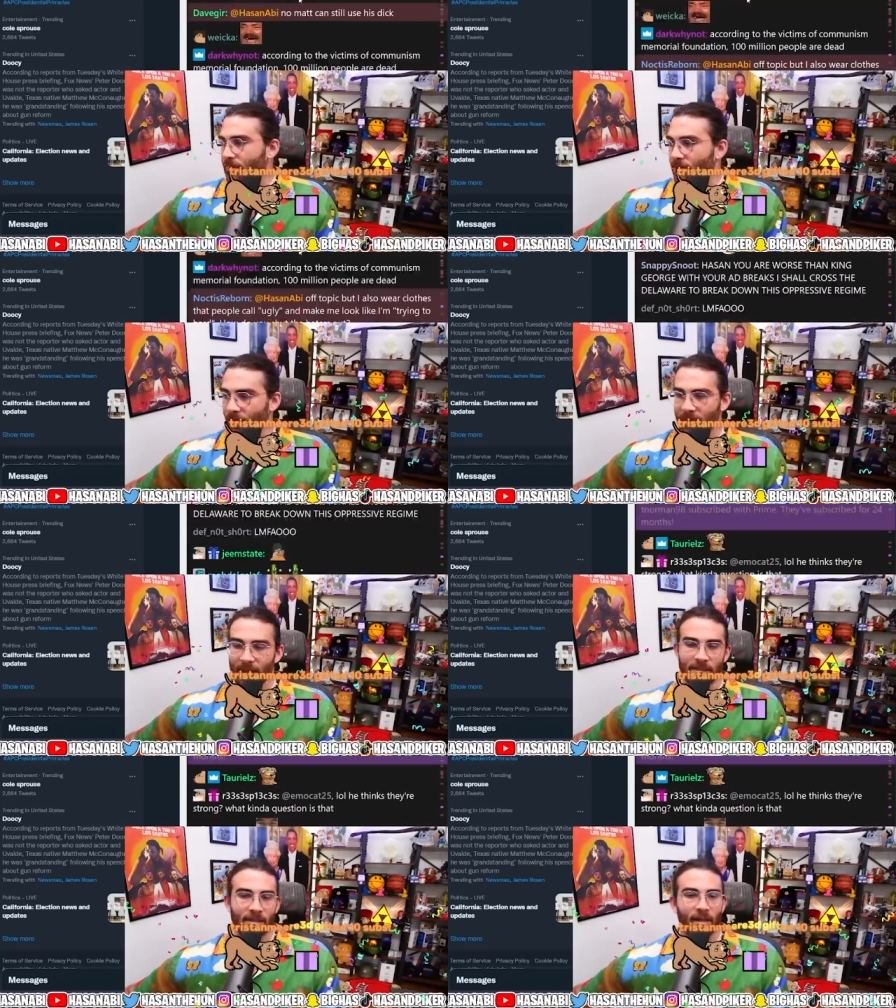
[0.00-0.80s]
And
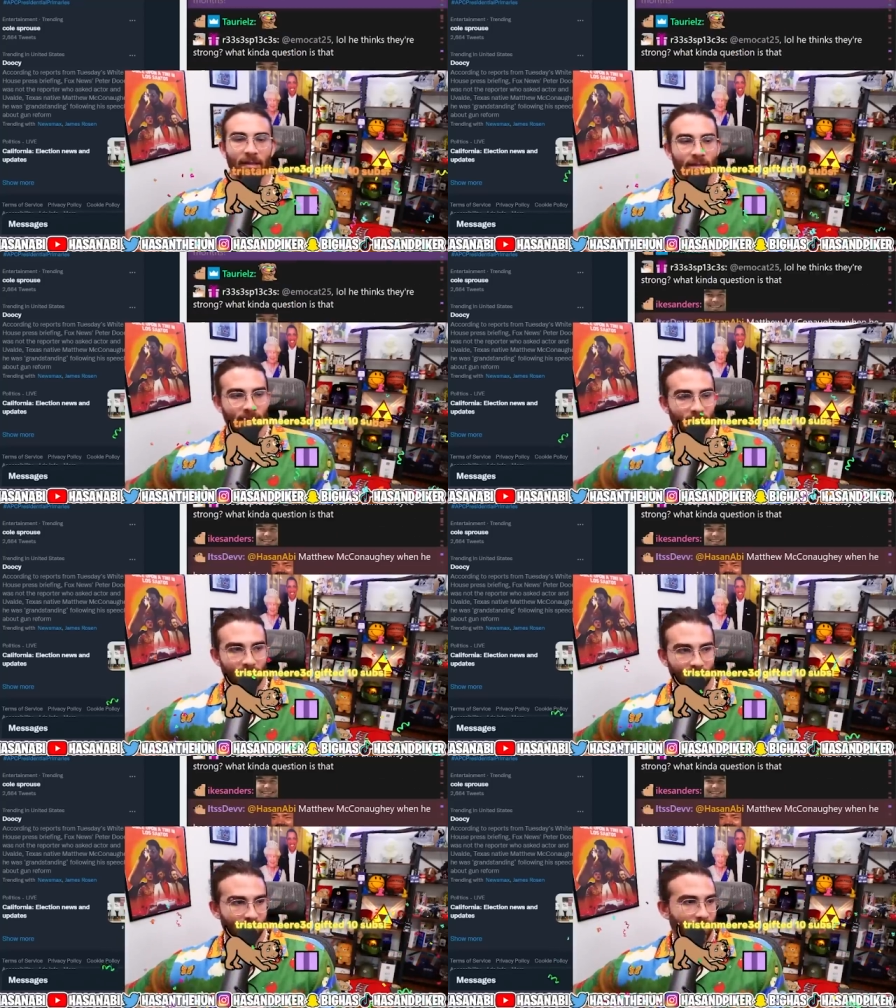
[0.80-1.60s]
that's it. That's
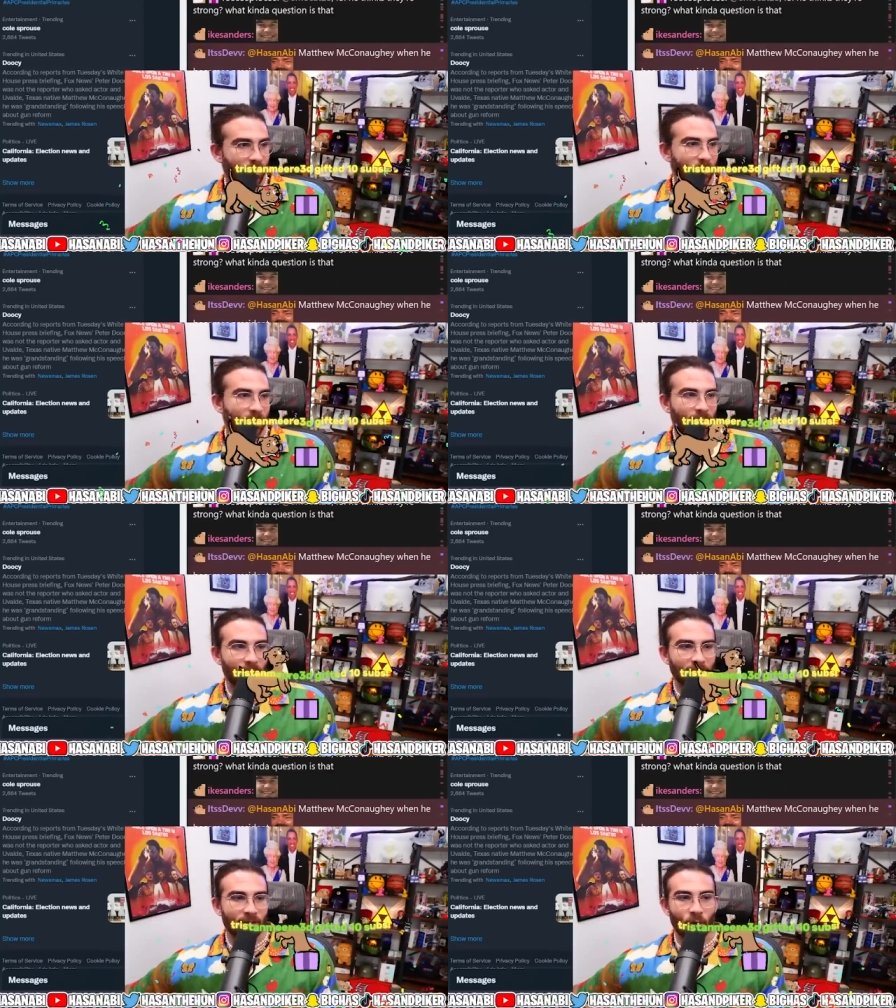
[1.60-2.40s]
like
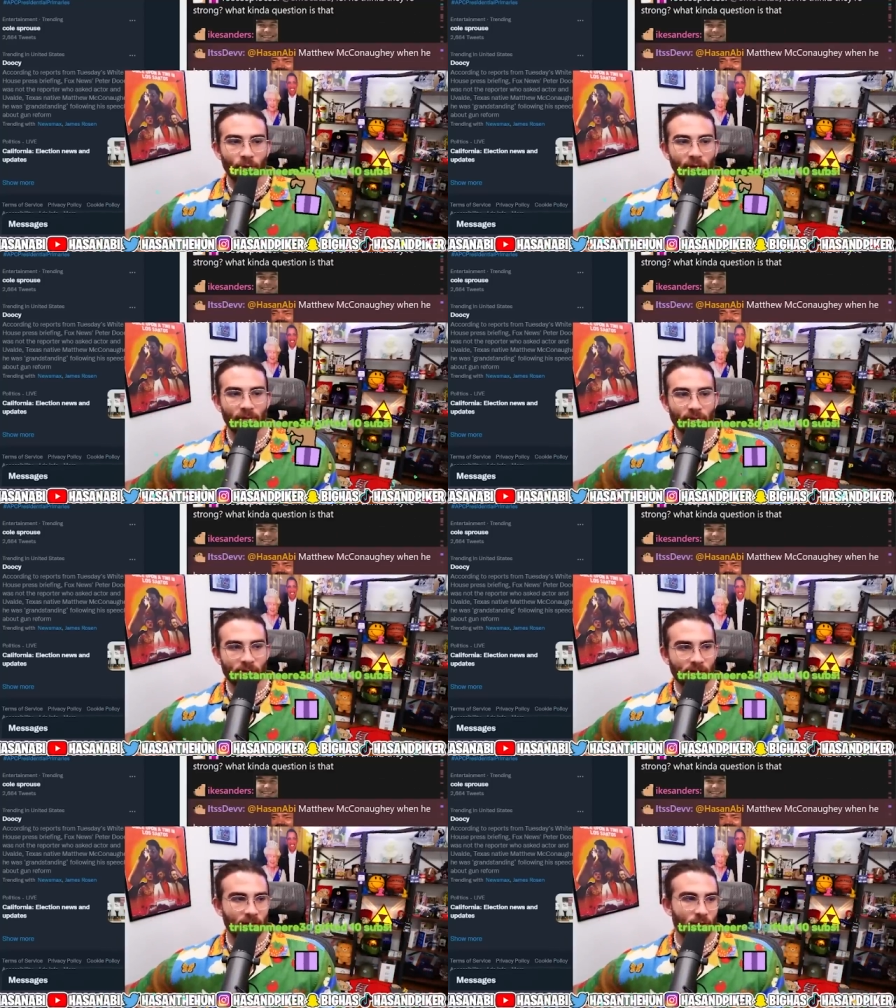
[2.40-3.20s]
that's the only difference
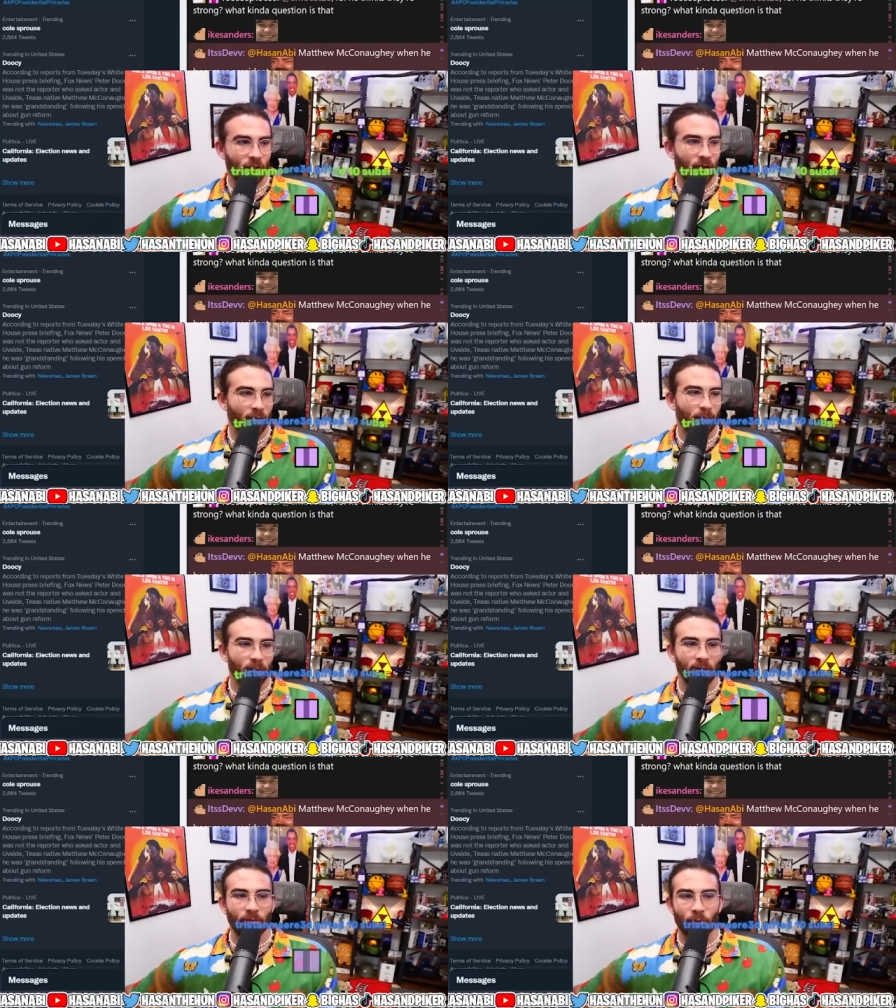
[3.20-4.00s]
is the
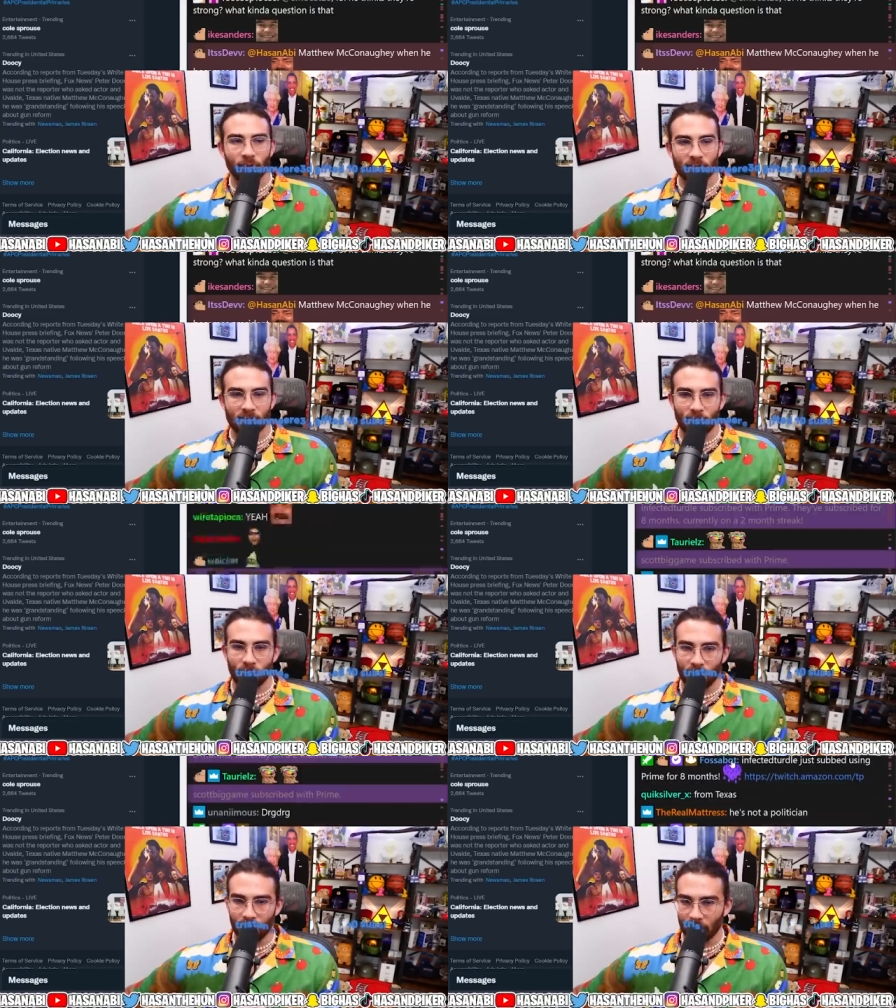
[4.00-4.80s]
charitability afforded to
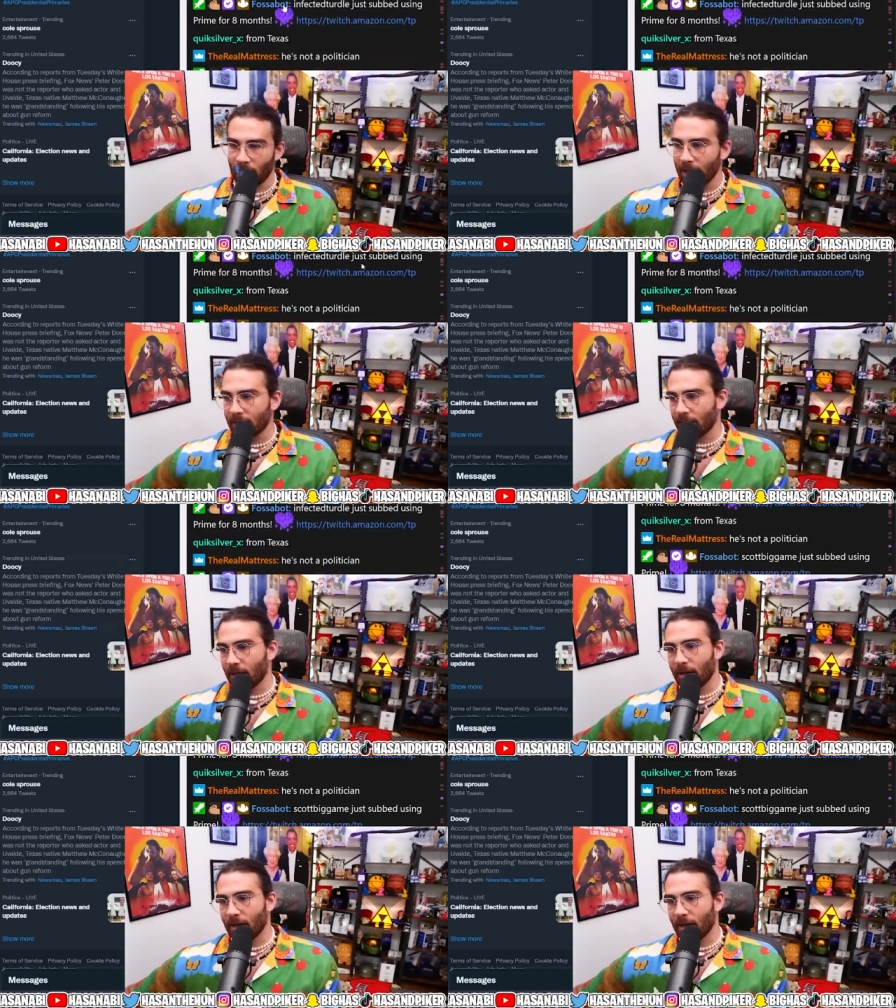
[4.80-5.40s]
someone like uh,